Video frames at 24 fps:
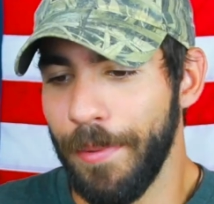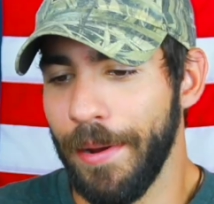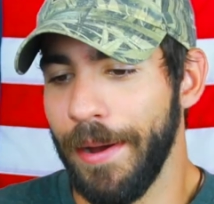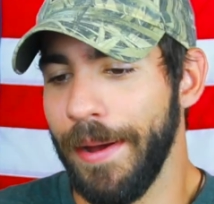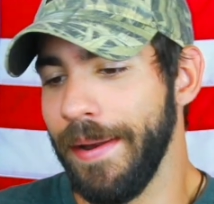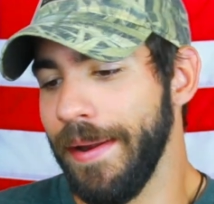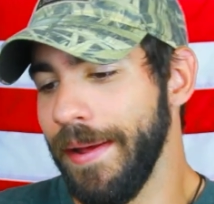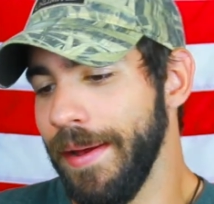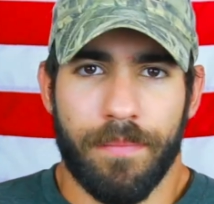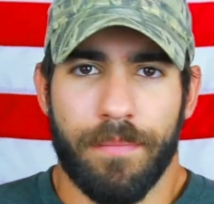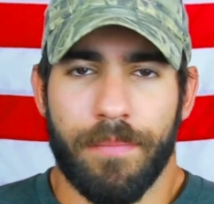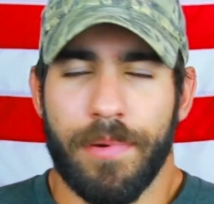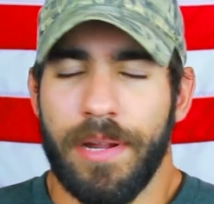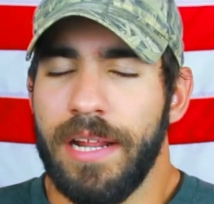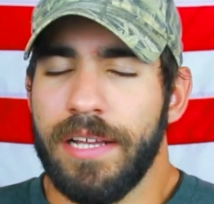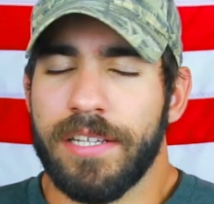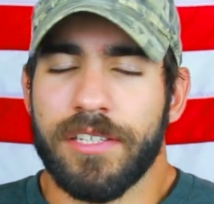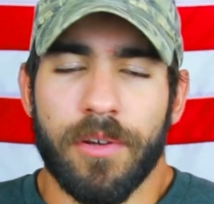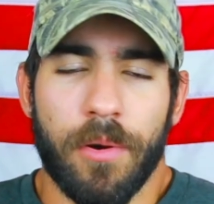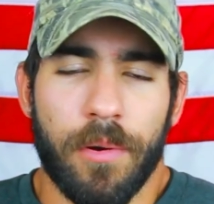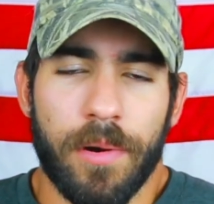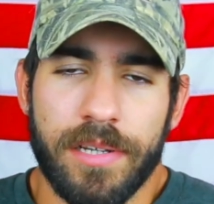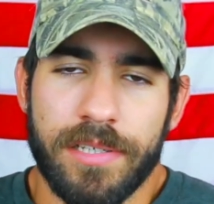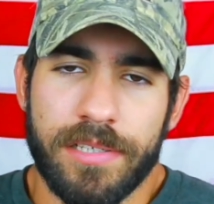But but
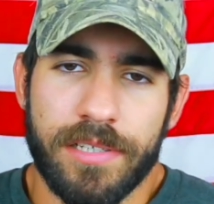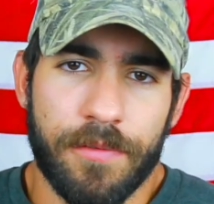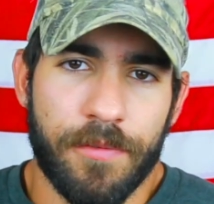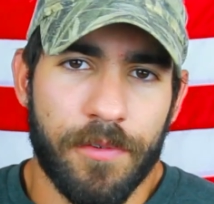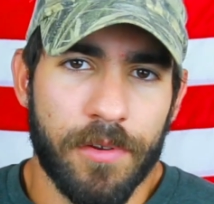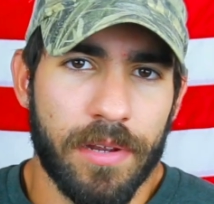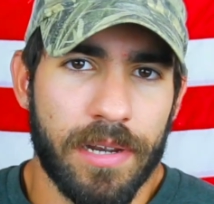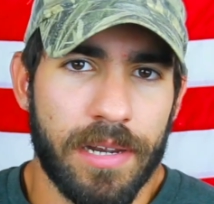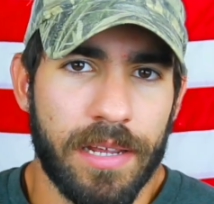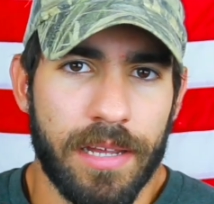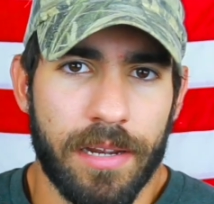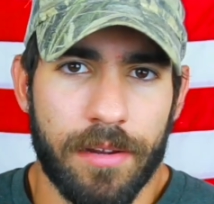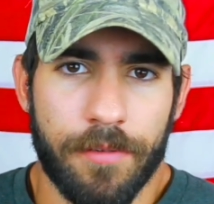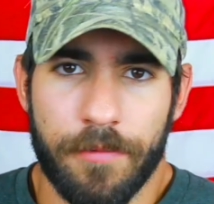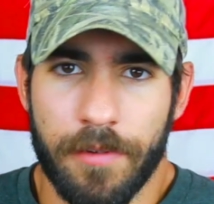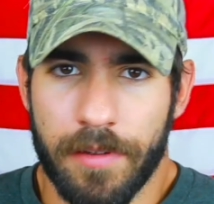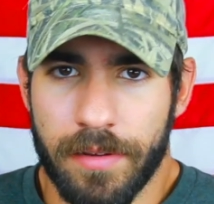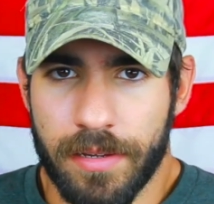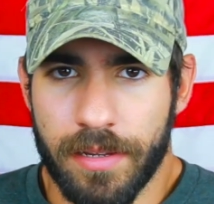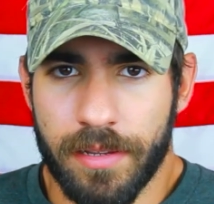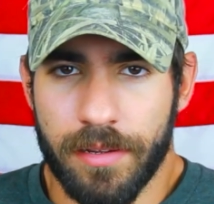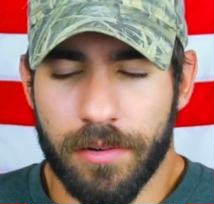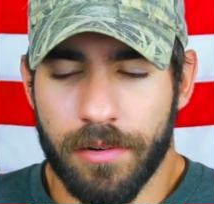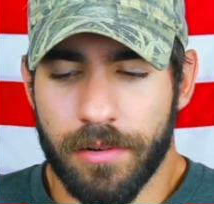as always, if you're going to get
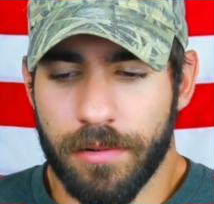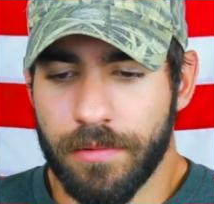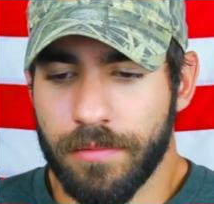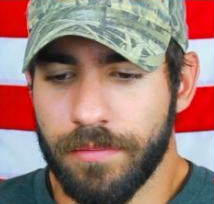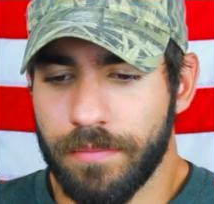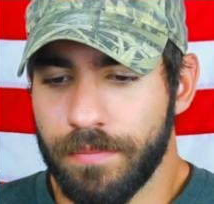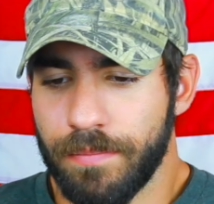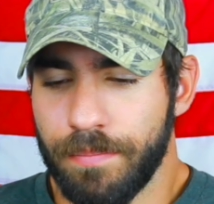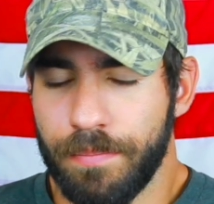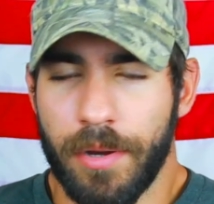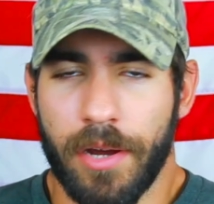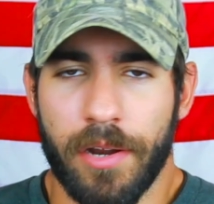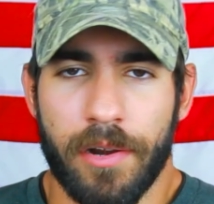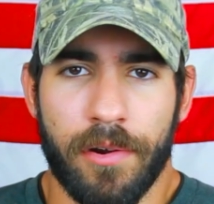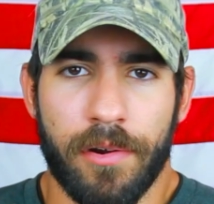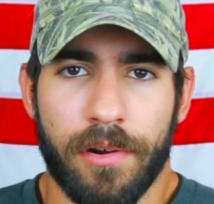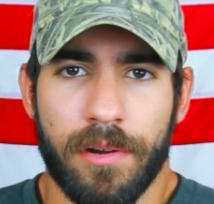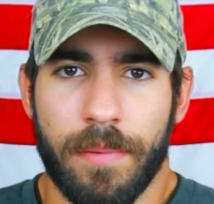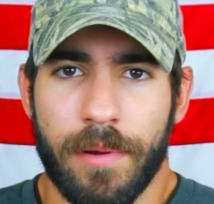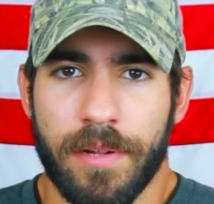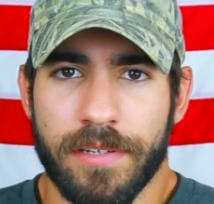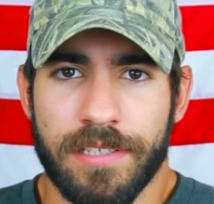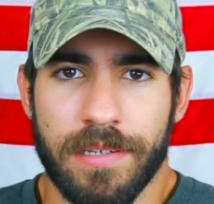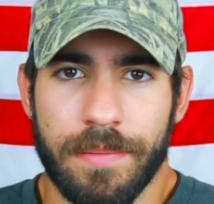offended or
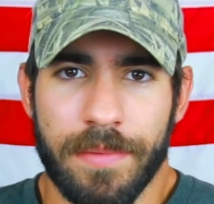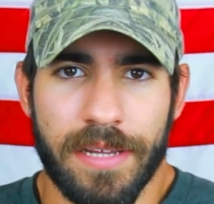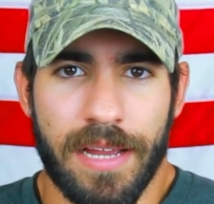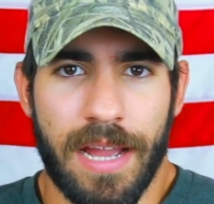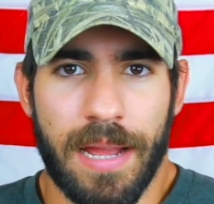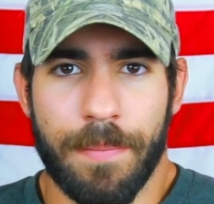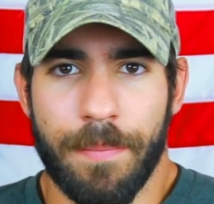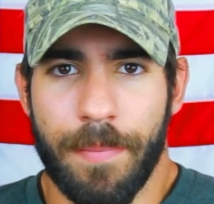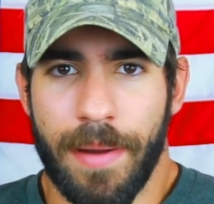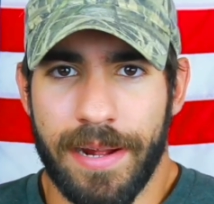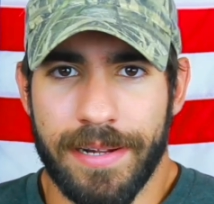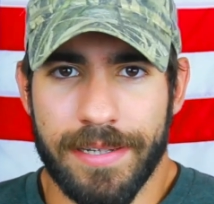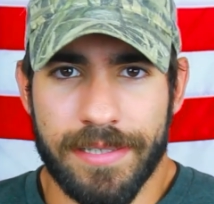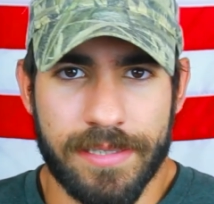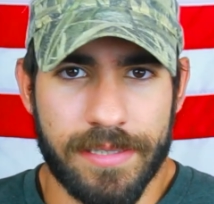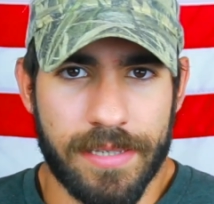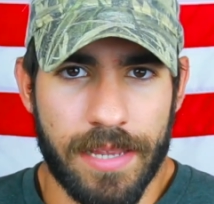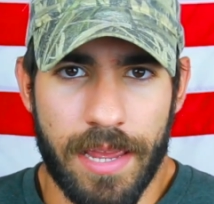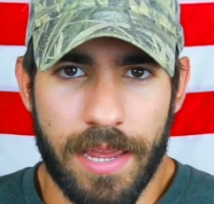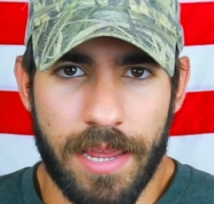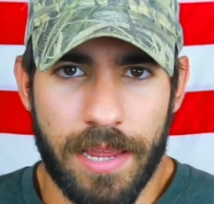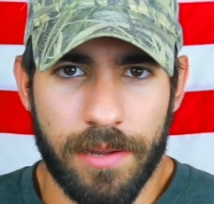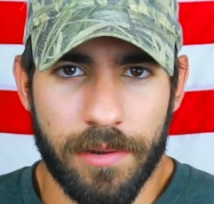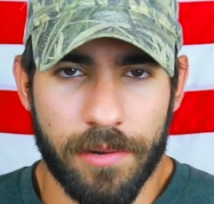butthurt about something I might
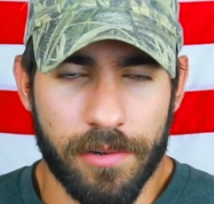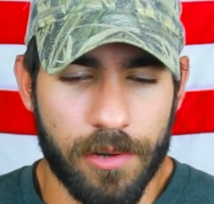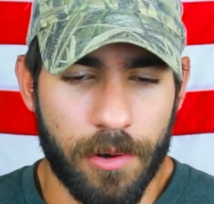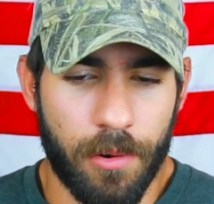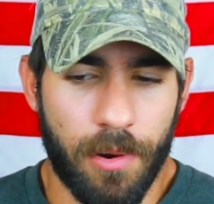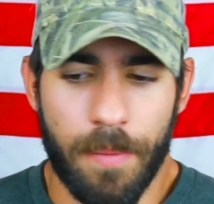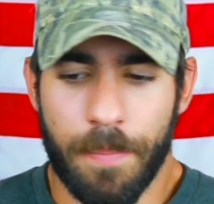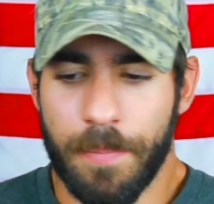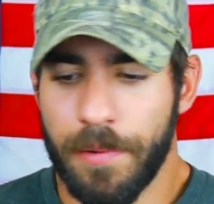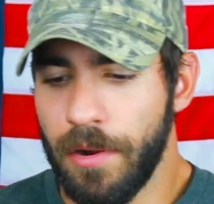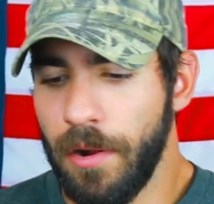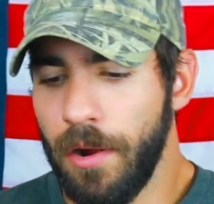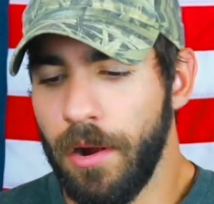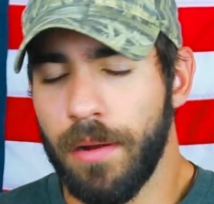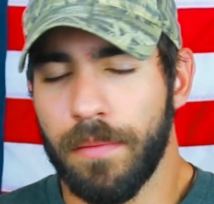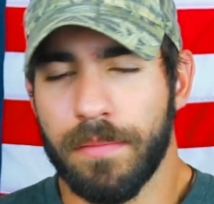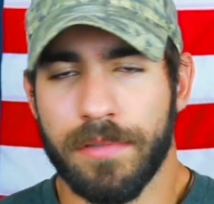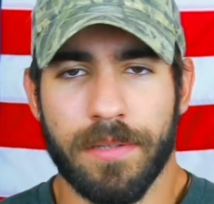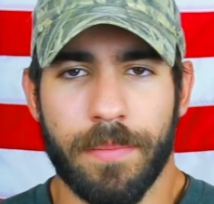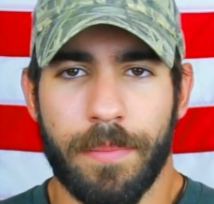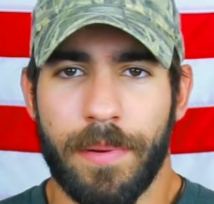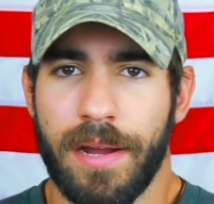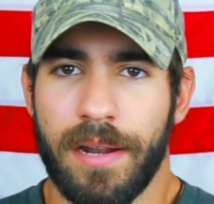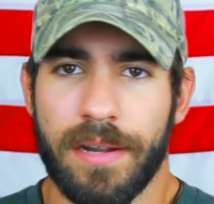say or go up in
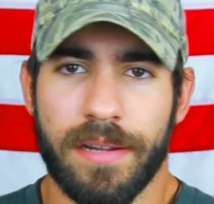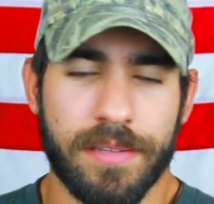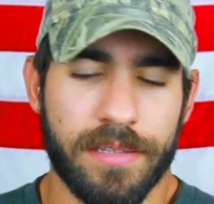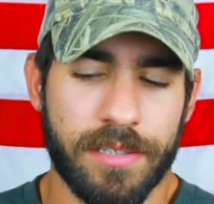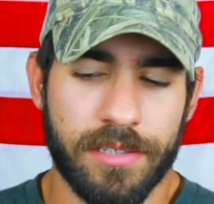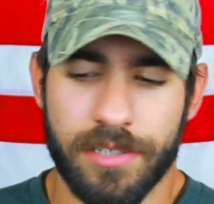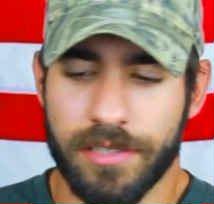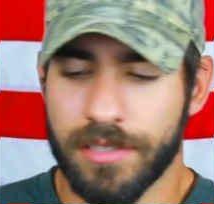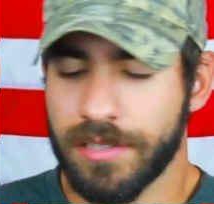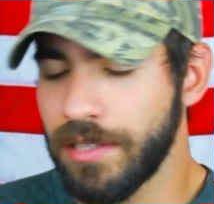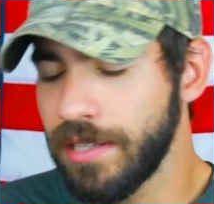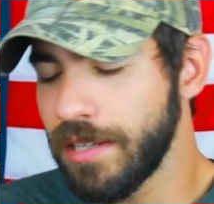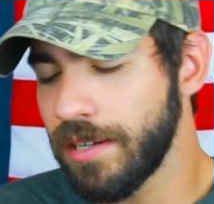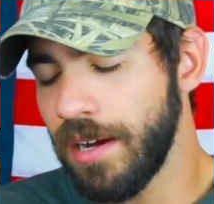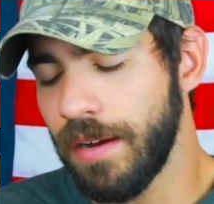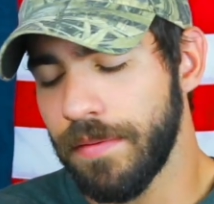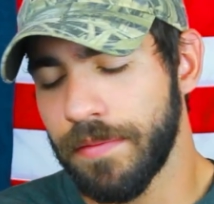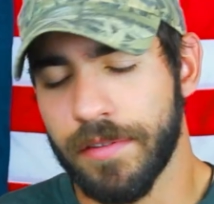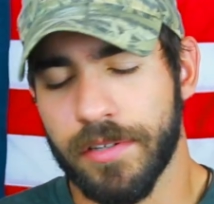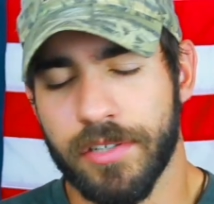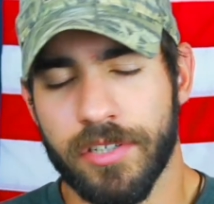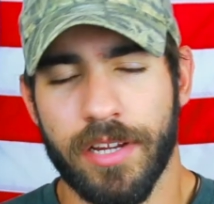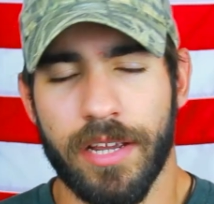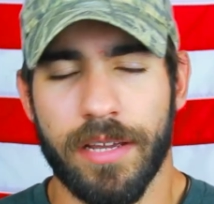arms about it, then just click
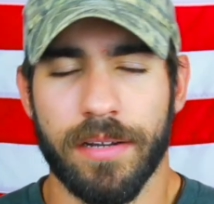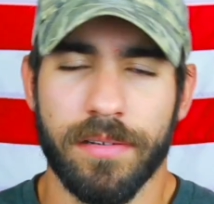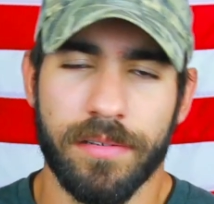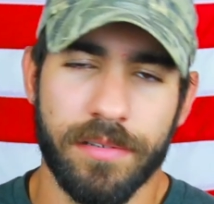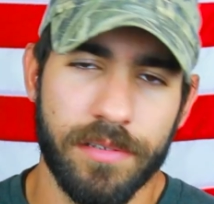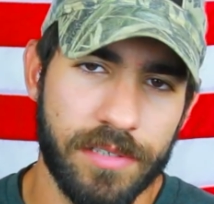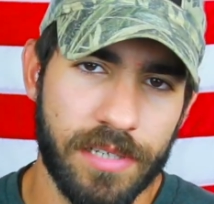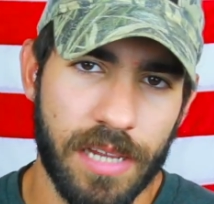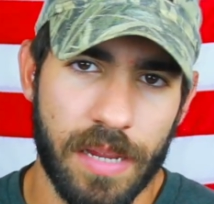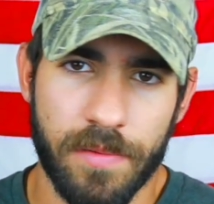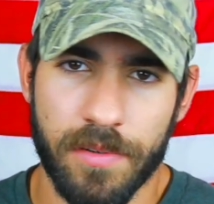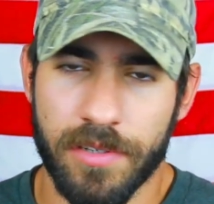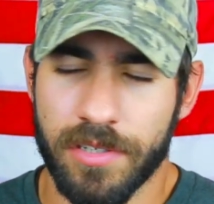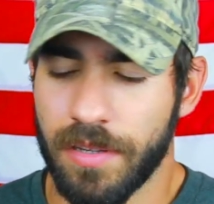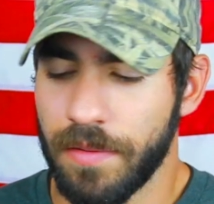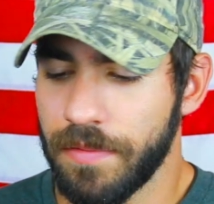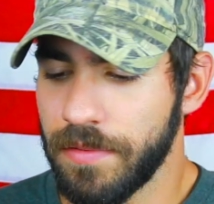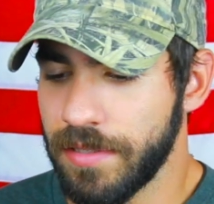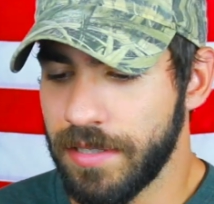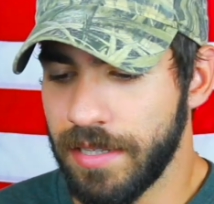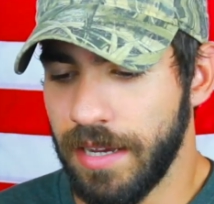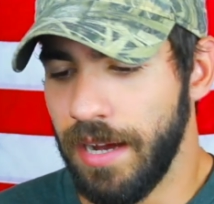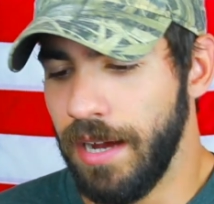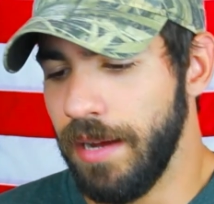off the channel. Save
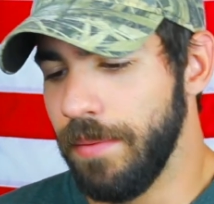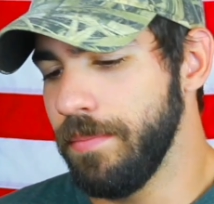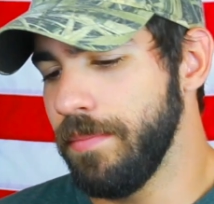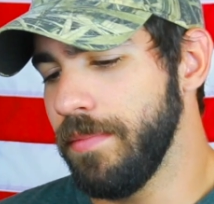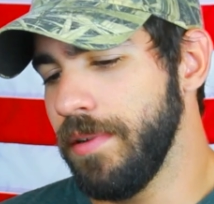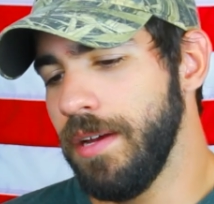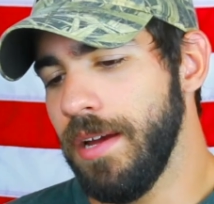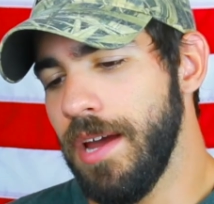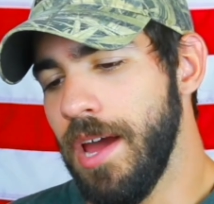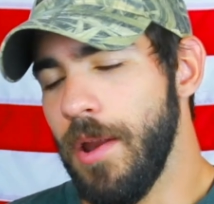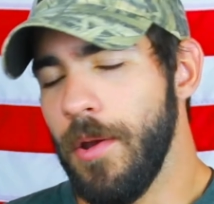yourself the time.